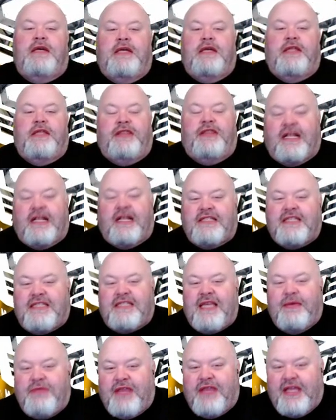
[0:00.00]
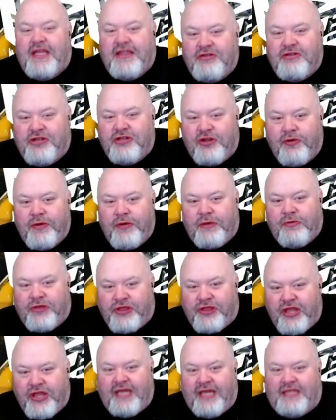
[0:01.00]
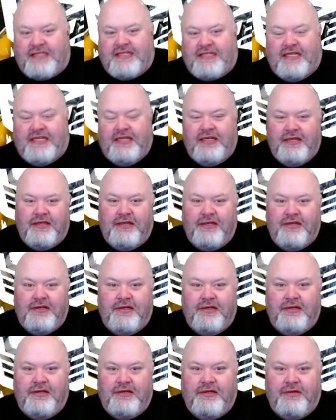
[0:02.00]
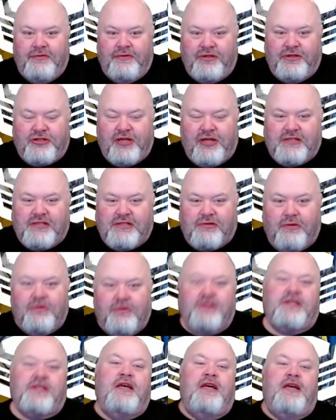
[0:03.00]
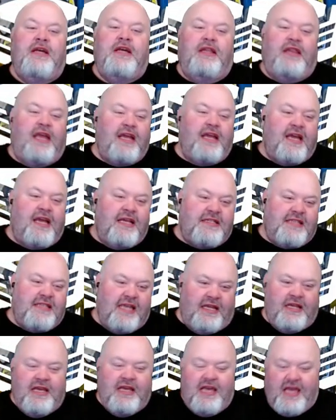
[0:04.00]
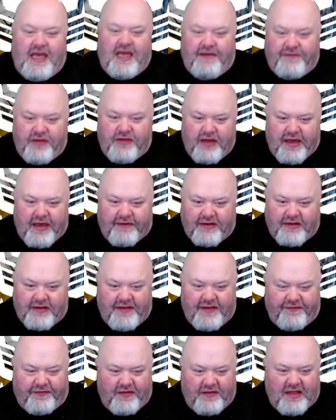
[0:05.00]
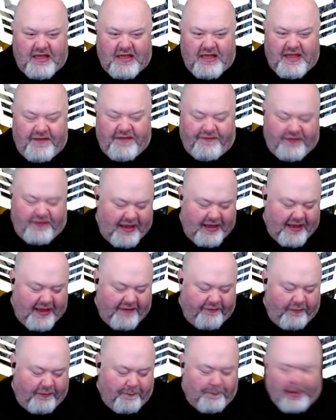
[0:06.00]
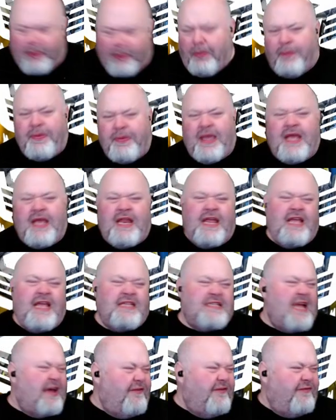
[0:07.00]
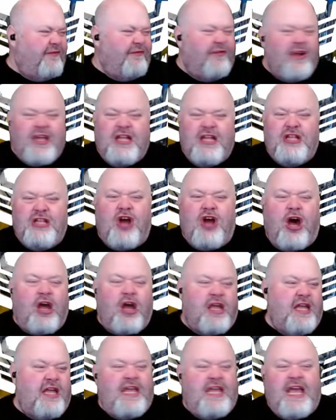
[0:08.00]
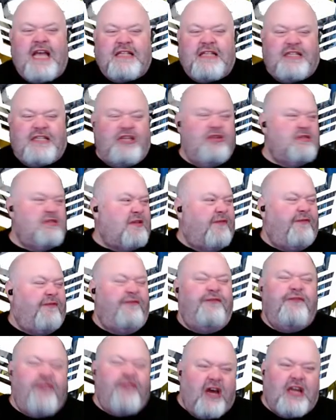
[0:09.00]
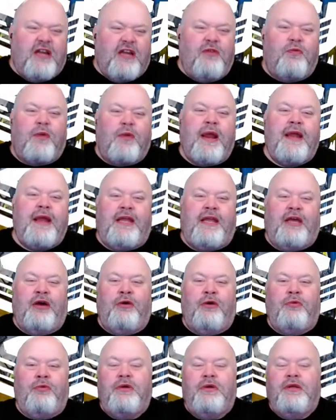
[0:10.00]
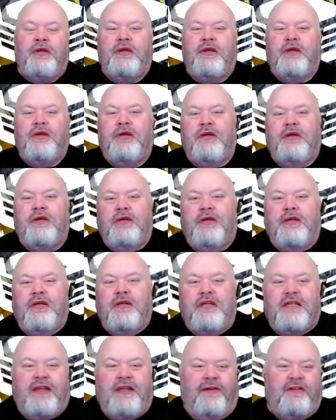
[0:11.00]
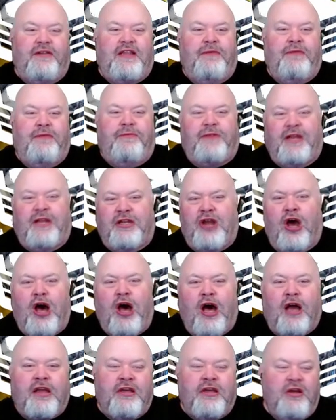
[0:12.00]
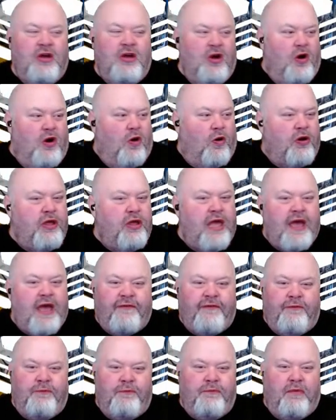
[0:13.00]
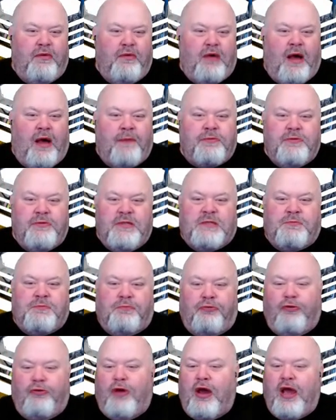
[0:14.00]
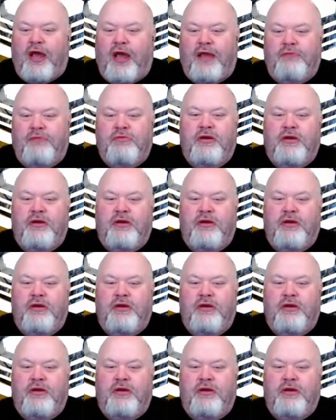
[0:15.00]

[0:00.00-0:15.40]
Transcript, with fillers: That's the same thing they're doing with this, with Transformers. Like I said, if you have a, if if you have Bumblebee and he's not freaking talking, he has to use a fucking radio to to to talk, or you have Optimus Prime